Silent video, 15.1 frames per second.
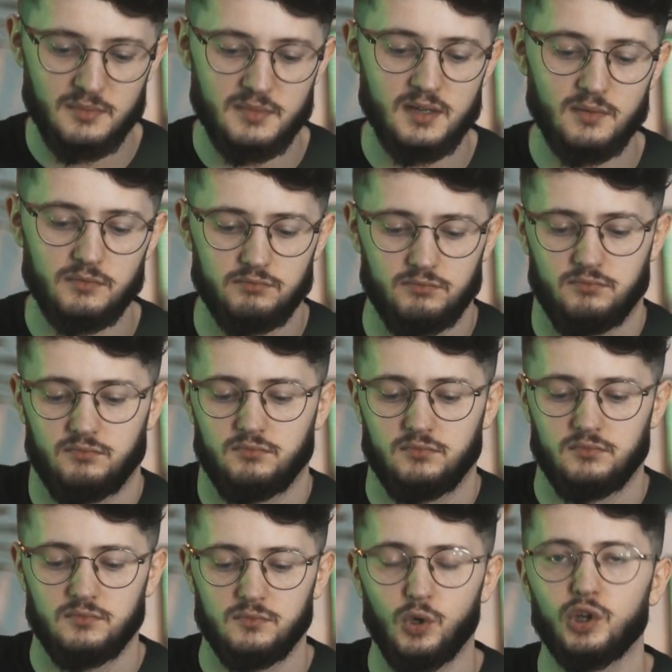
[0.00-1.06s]
I mean,
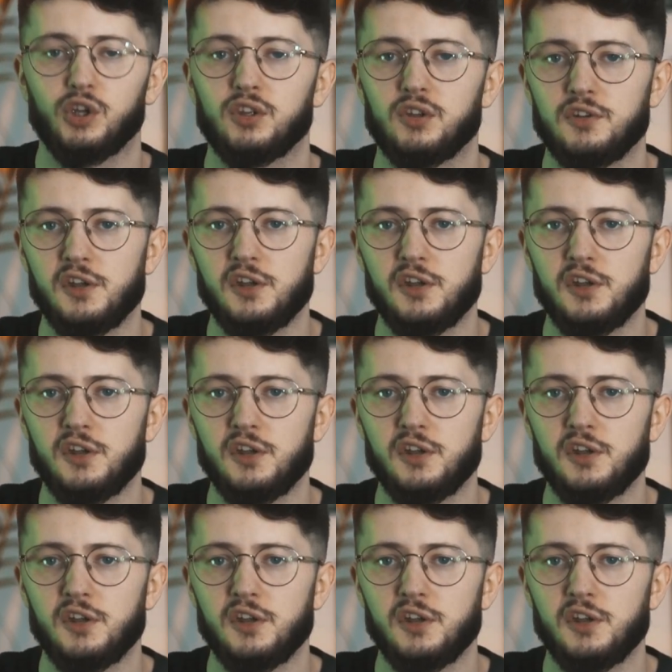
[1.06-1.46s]
what can you